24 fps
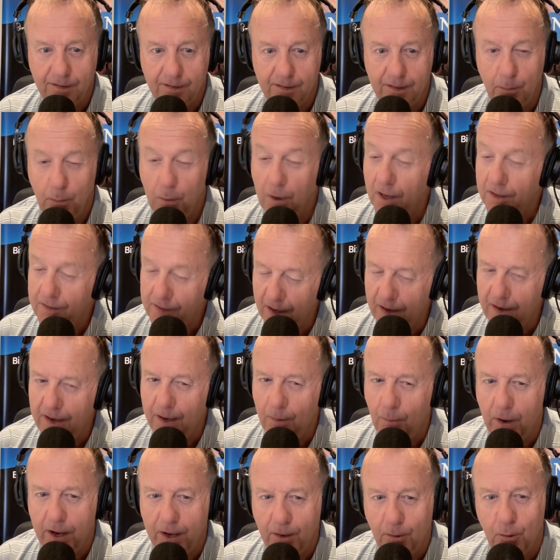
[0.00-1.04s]
There was only
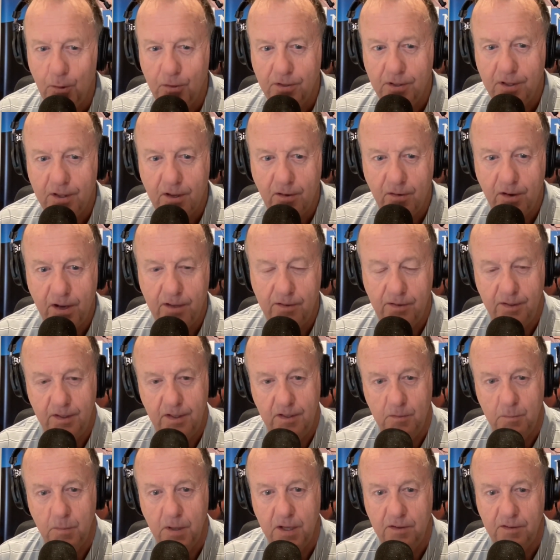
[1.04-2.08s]
one horse in the race
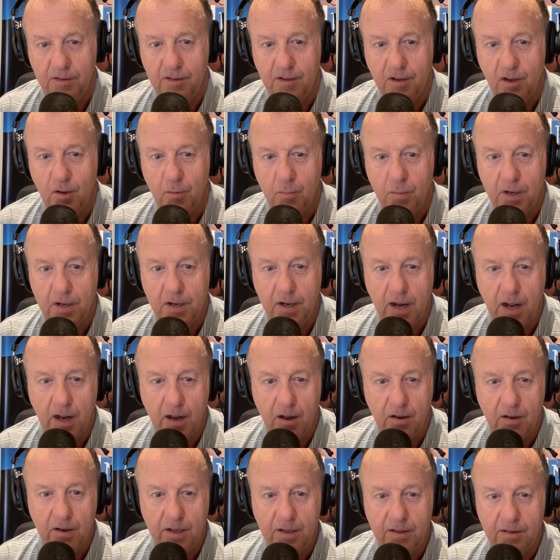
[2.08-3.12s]
six months ago, but now
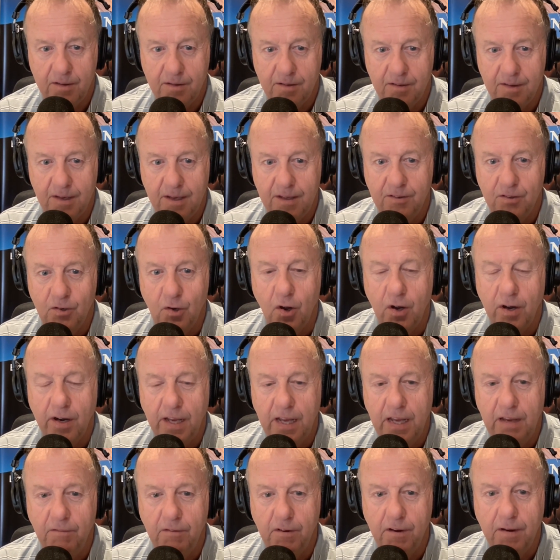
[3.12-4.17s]
it's it's got
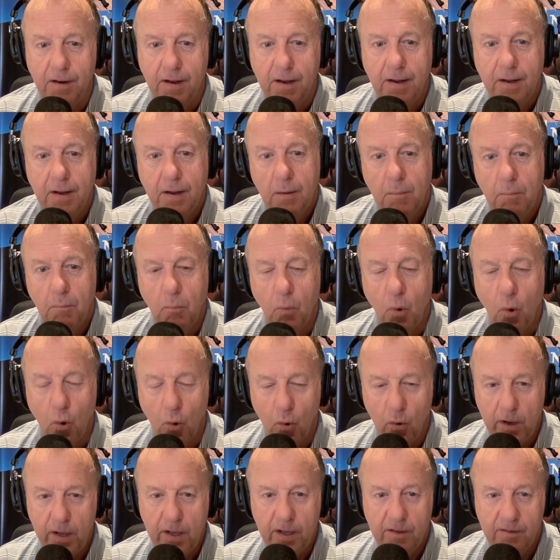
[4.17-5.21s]
even
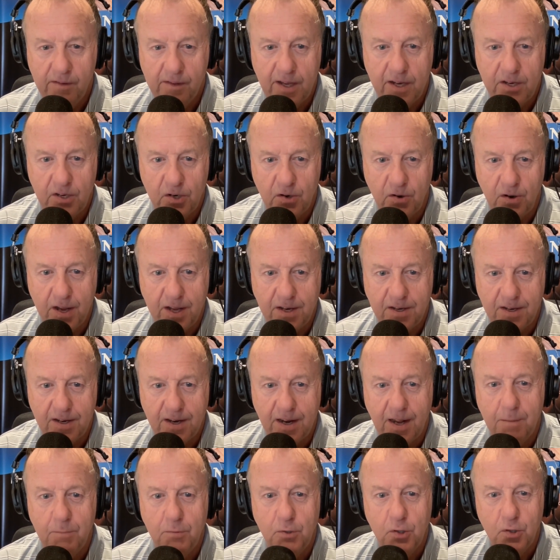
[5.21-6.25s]
more exaggerated.
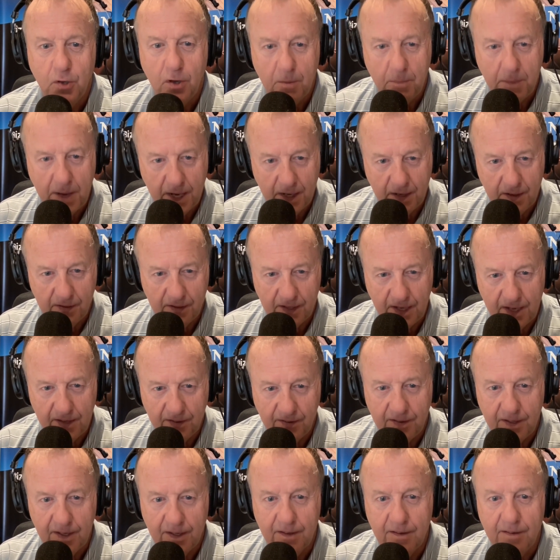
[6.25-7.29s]
I'm sure Magnus
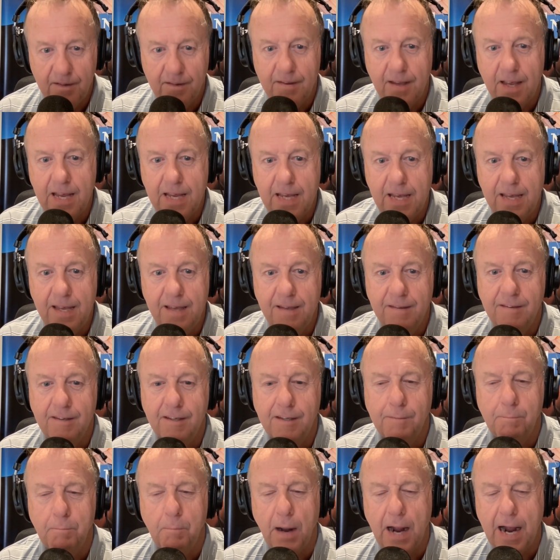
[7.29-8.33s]
Heystek is saying he's
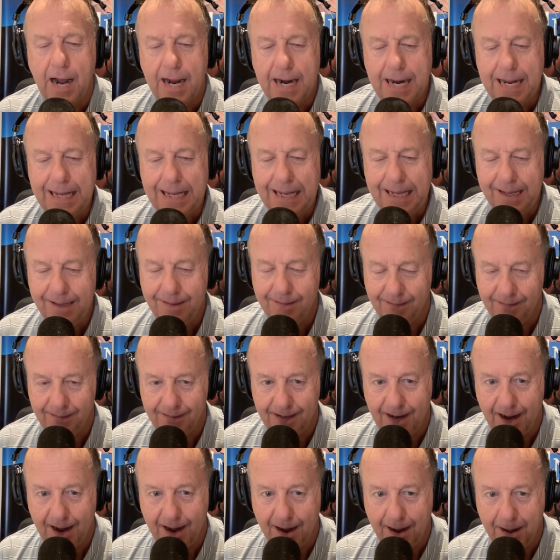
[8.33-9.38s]
just biding his
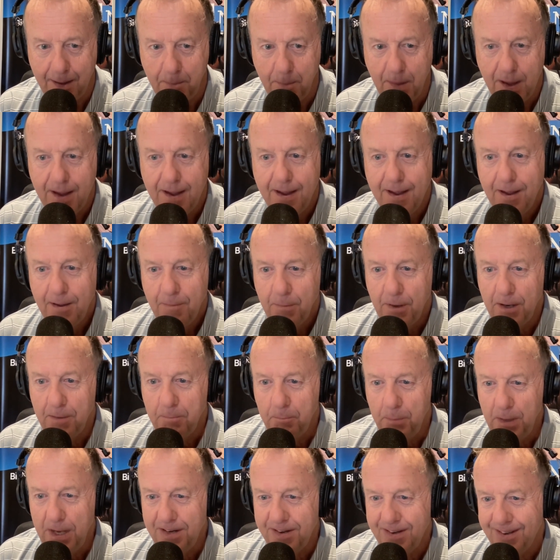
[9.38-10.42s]
time. But
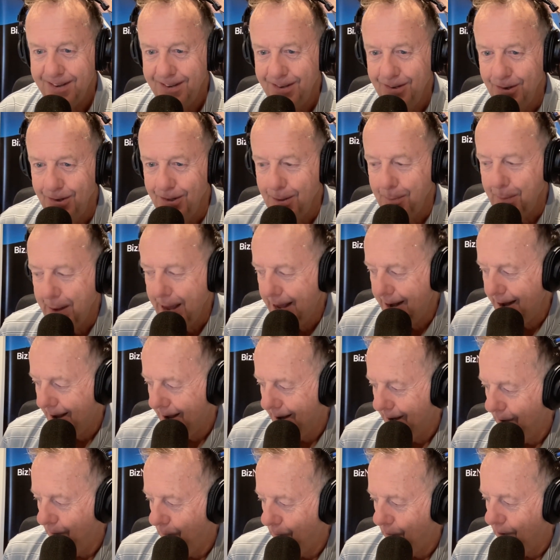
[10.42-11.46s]
Piet, you the man out
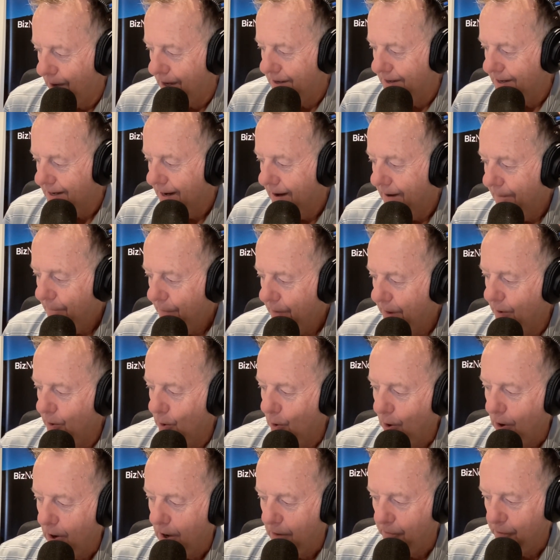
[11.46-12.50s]
in front. Now your
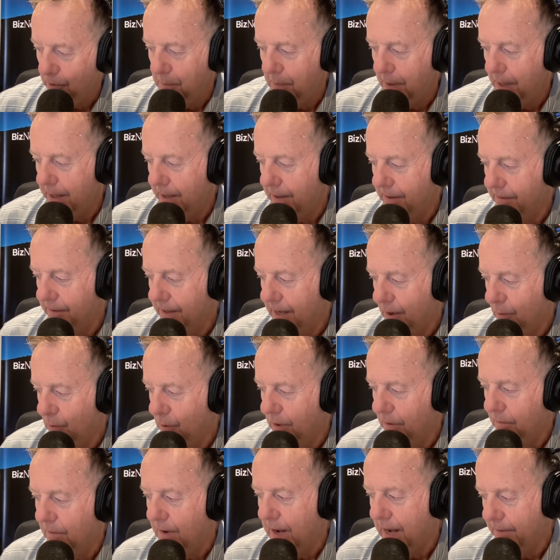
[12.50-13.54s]
half a million is now worth
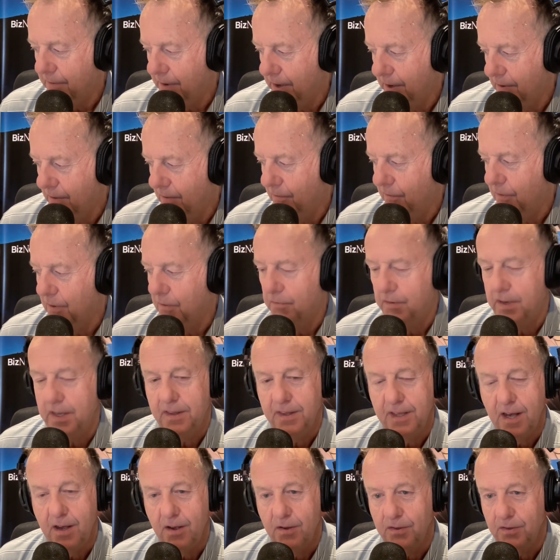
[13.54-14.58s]
five hundred fifty
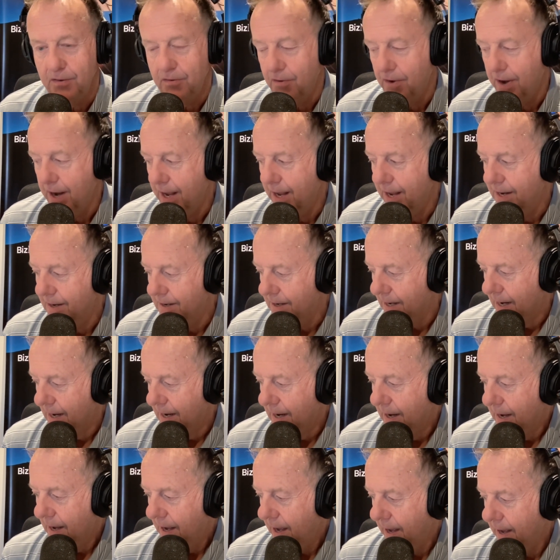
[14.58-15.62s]
thousand rand.
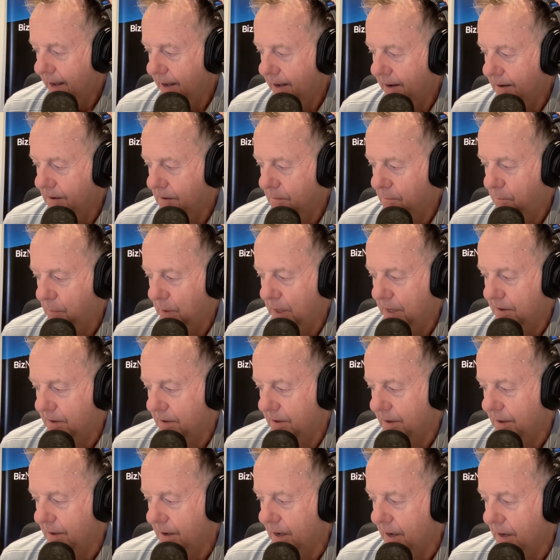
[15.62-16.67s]
And Piet,
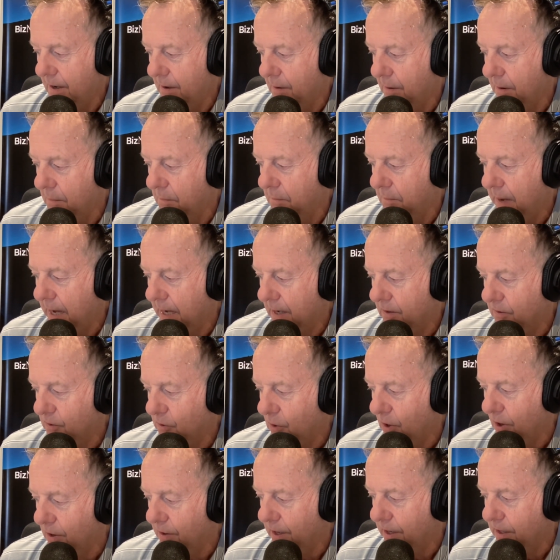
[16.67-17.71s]
uh, Magnus
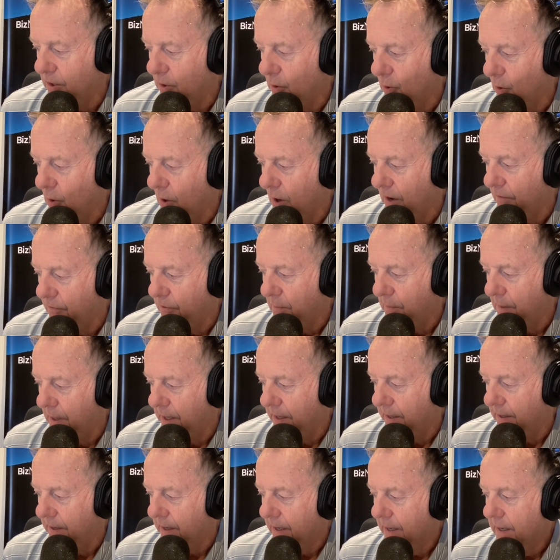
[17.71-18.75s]
rather, your half a
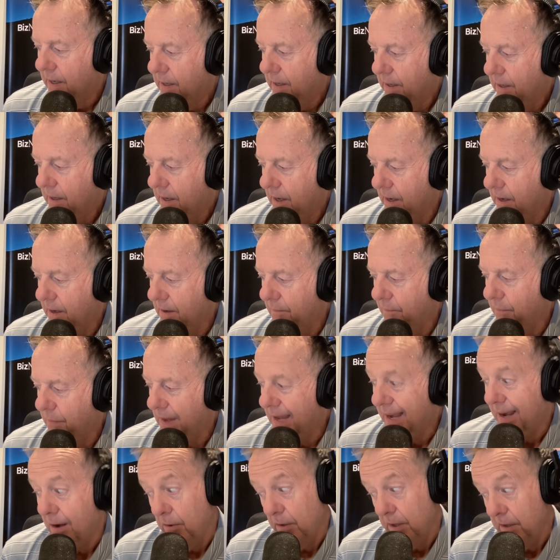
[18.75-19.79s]
million um,
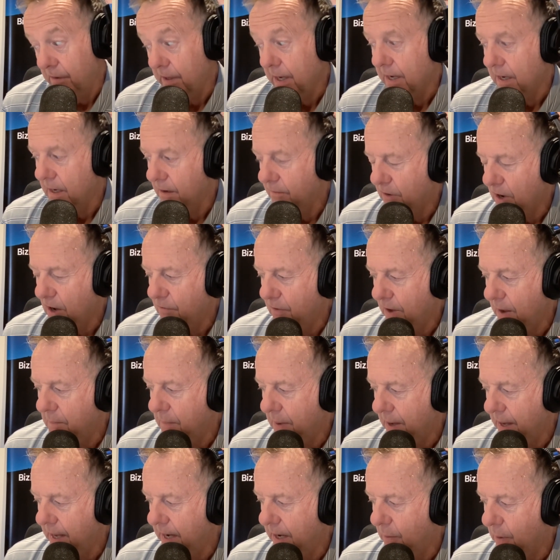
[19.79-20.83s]
on the second of November
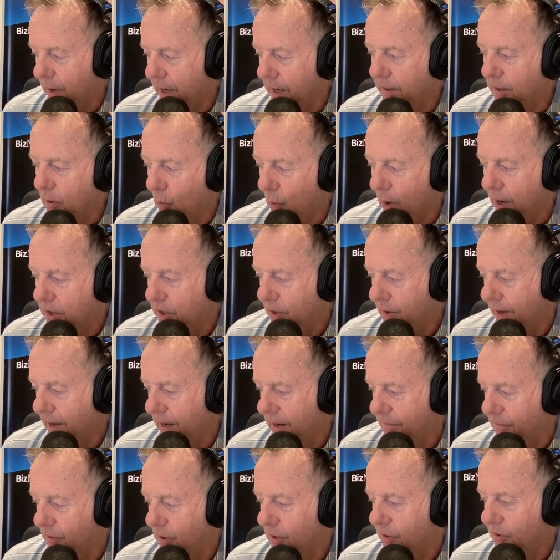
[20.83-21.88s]
anyway, and the one year
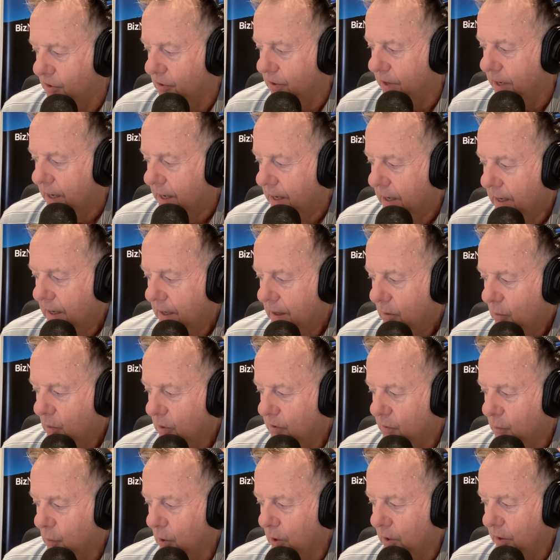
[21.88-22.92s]
anniversary was
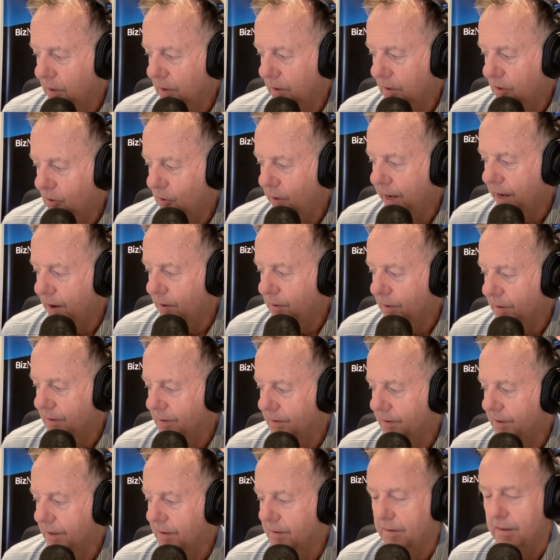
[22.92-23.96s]
worth three hundred
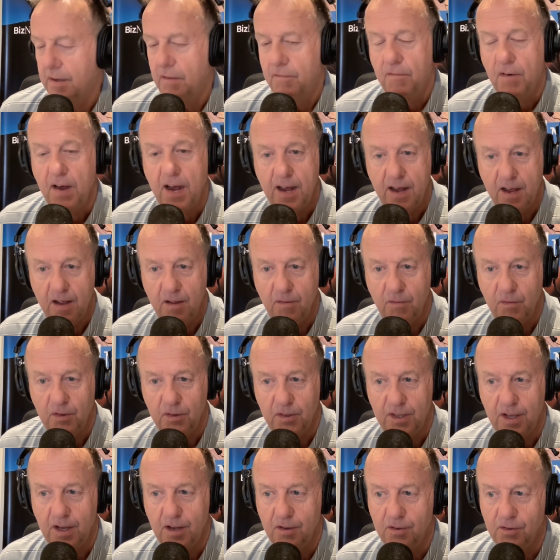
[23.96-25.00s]
sixty-five
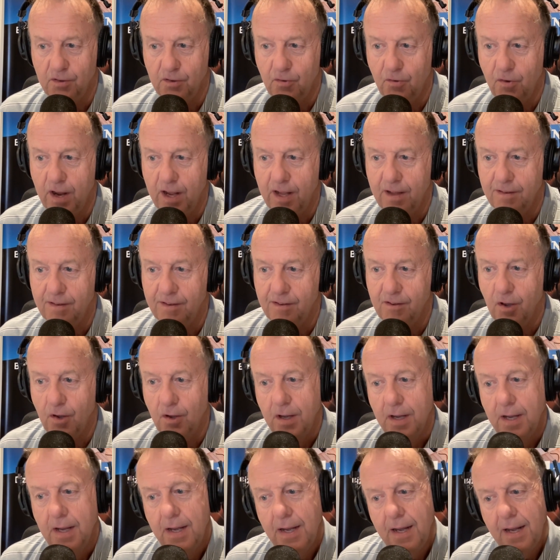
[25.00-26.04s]
thousand rand. So
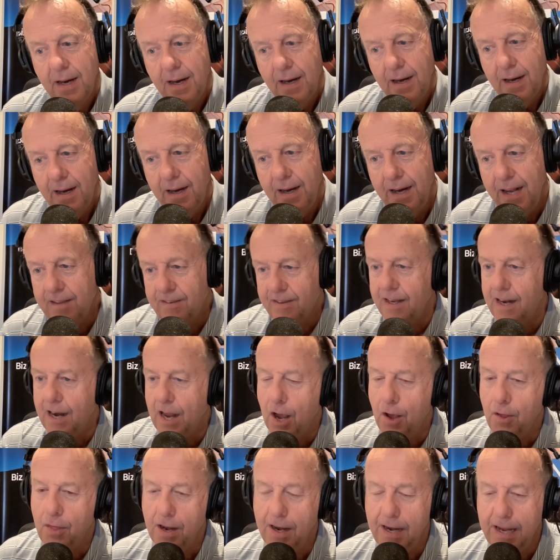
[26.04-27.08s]
let's allow
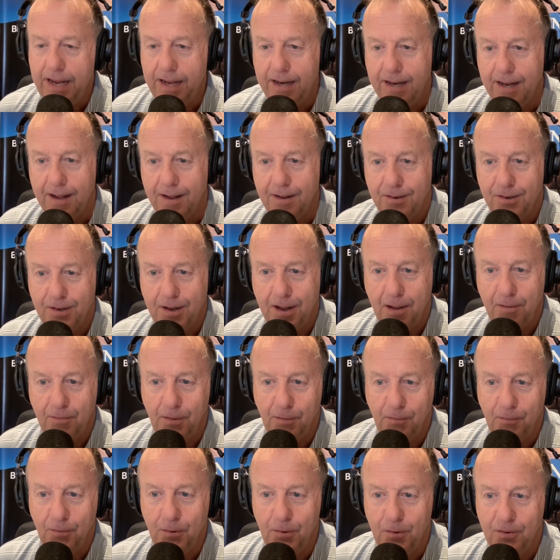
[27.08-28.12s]
the leader to have the
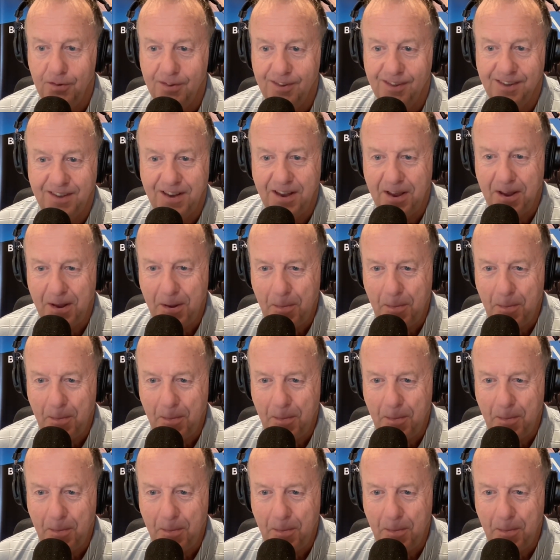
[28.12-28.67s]
first say.